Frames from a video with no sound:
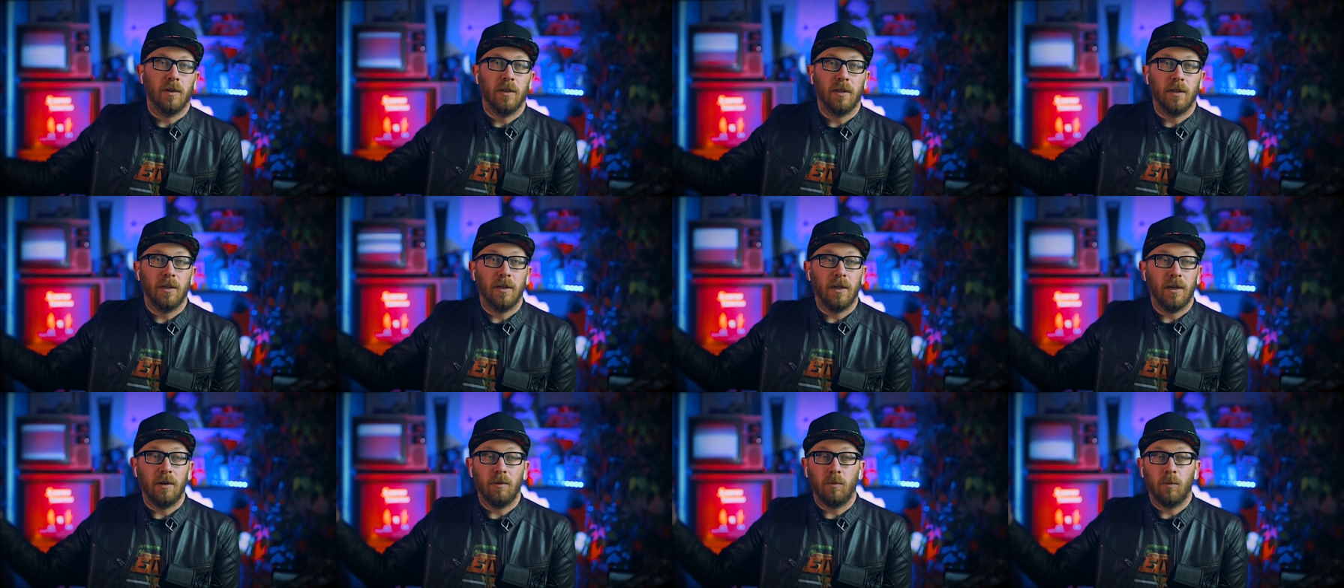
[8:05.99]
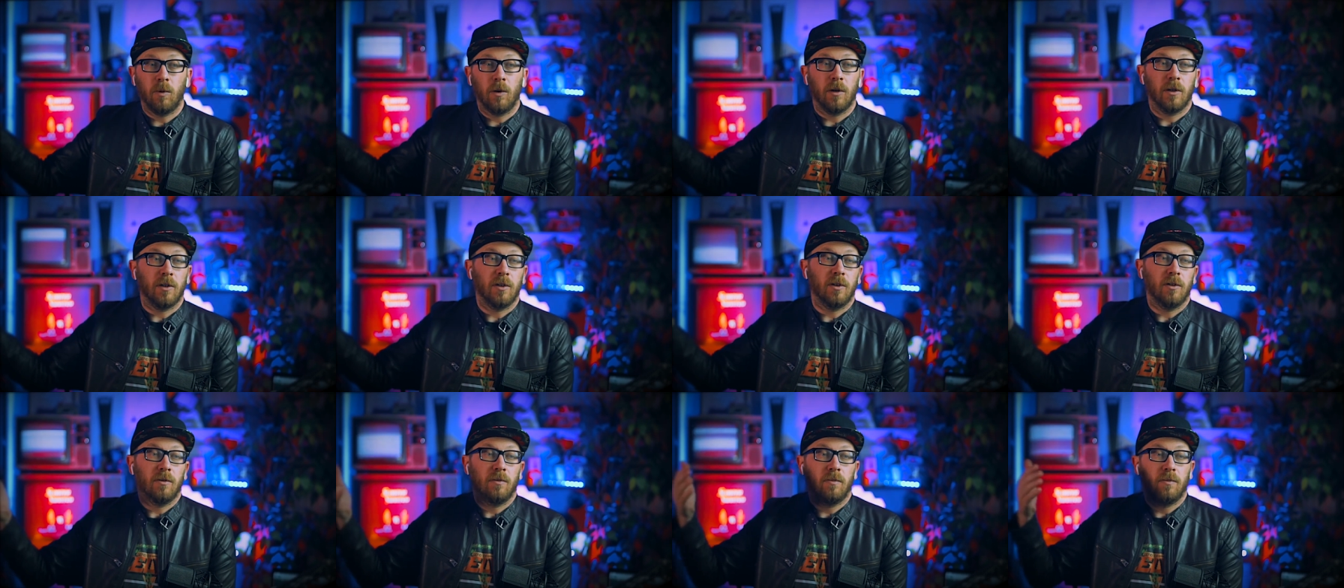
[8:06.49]
and it
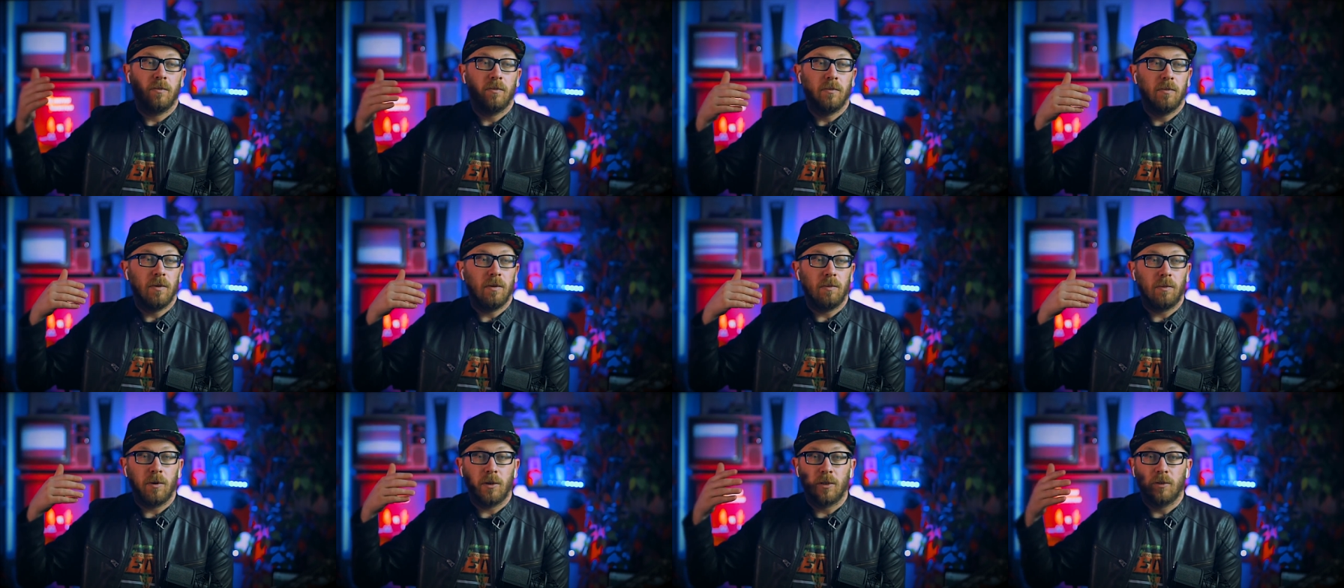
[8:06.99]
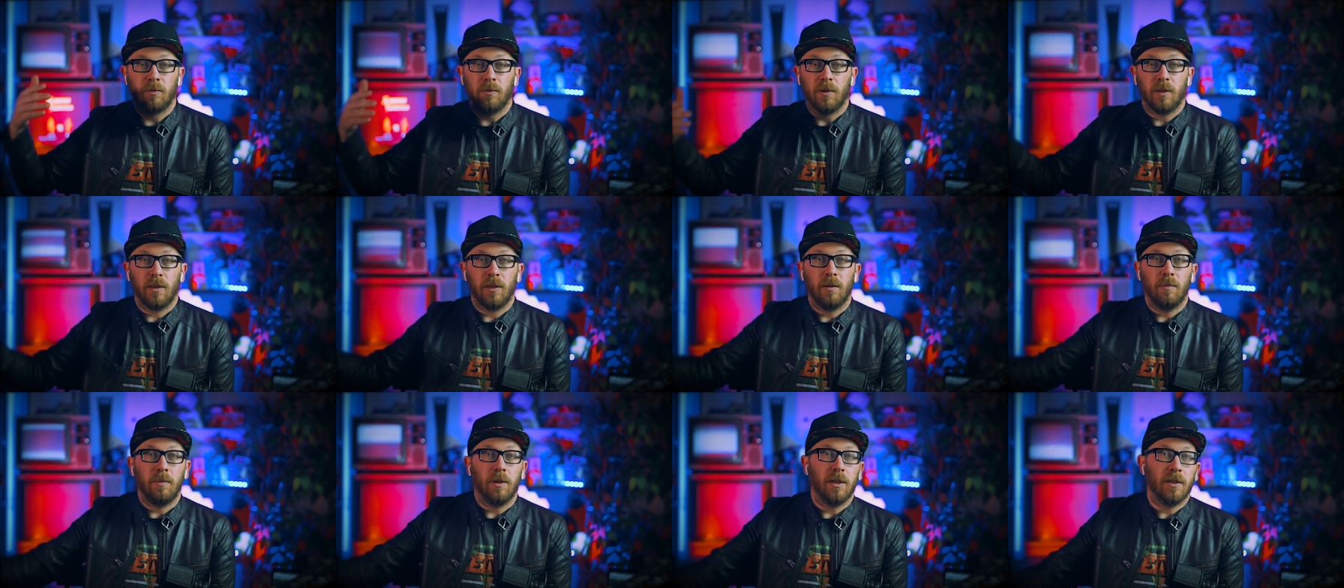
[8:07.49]
works. It works
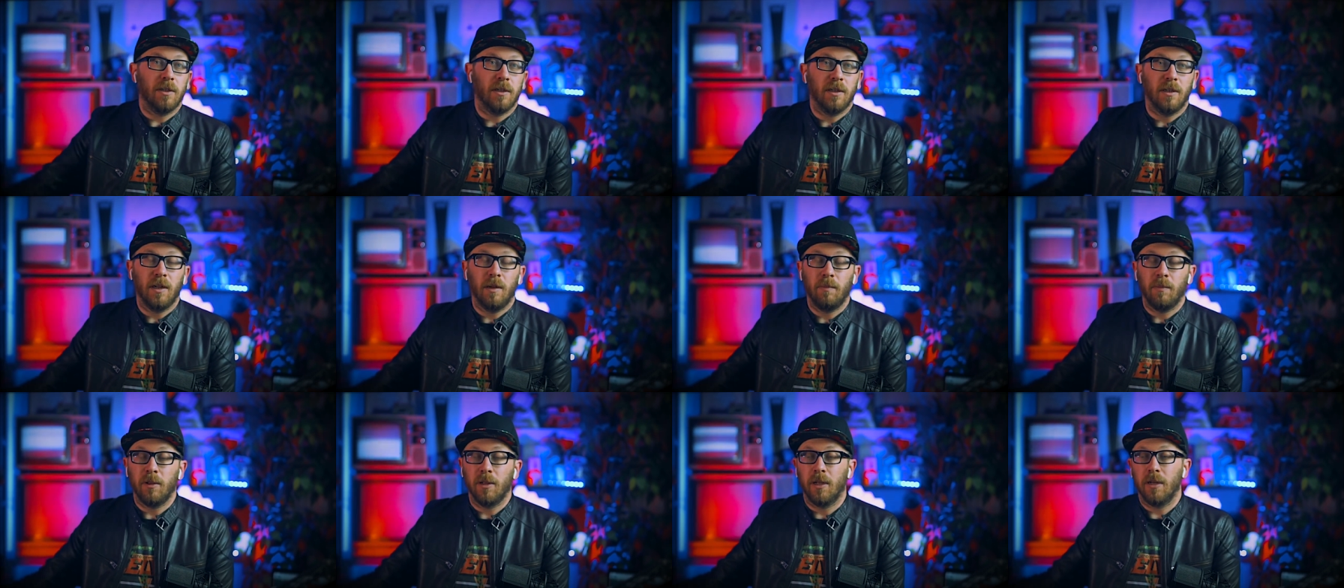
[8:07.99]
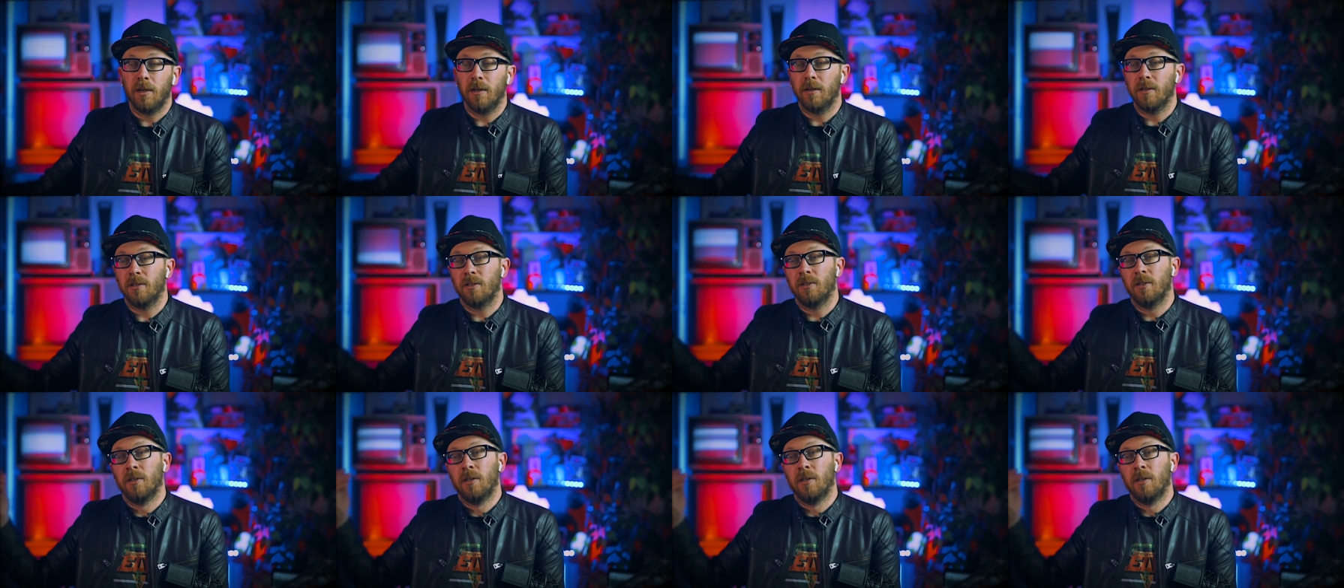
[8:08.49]
with the built-in emulators